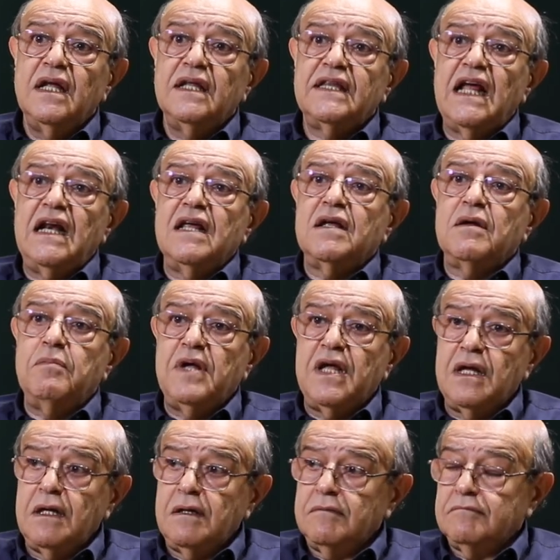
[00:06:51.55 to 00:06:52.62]
telling
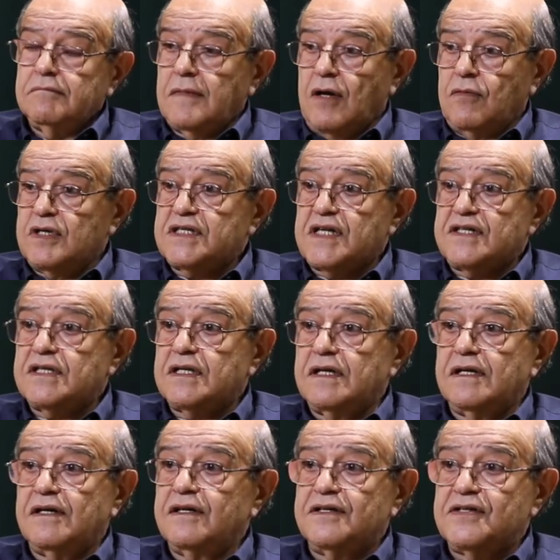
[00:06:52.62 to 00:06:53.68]
me, I was
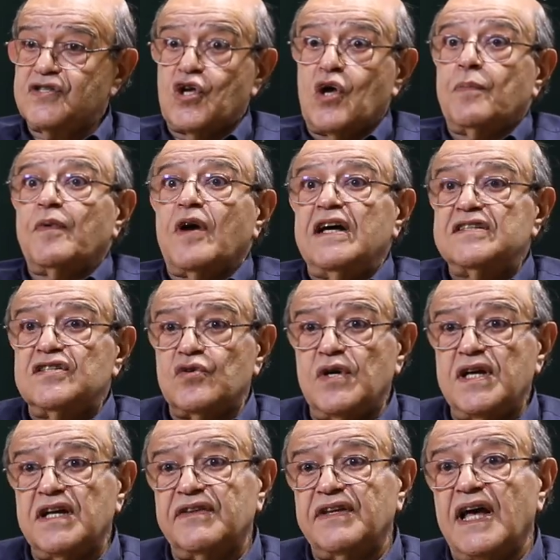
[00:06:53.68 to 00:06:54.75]
surprised to
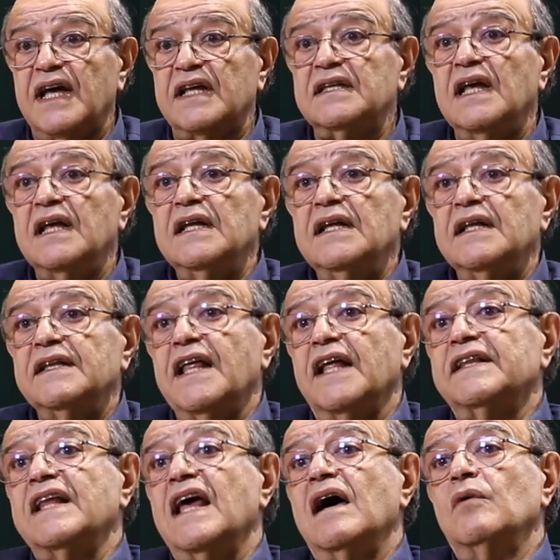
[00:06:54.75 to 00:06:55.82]
hear that
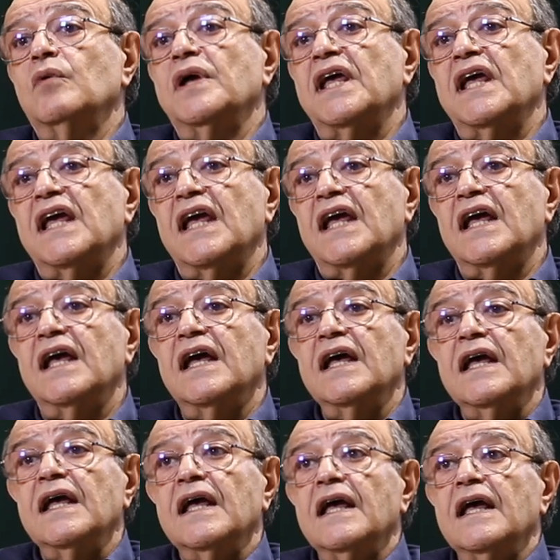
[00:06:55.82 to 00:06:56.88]
now he
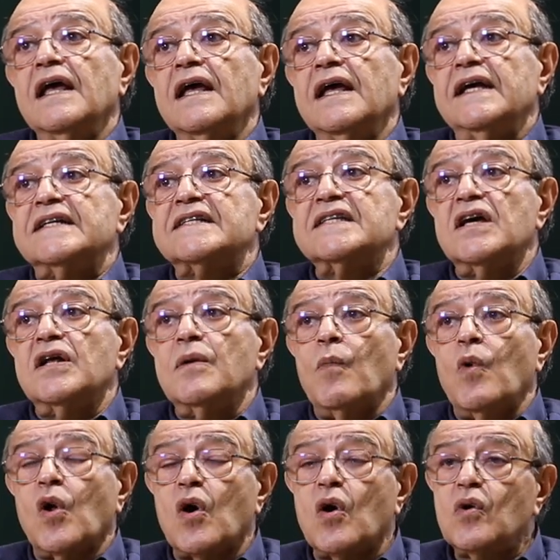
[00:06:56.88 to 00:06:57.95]
is in
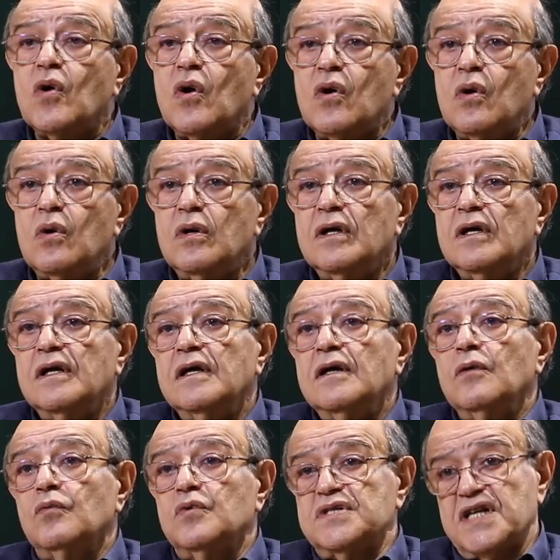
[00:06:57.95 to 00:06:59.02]
Morocco
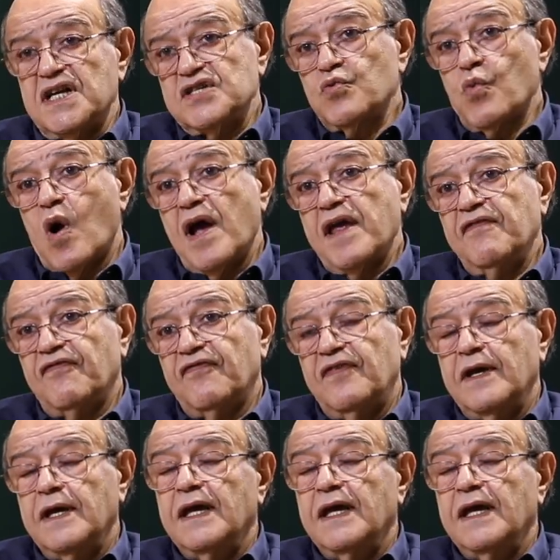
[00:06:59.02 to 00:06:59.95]
with his wife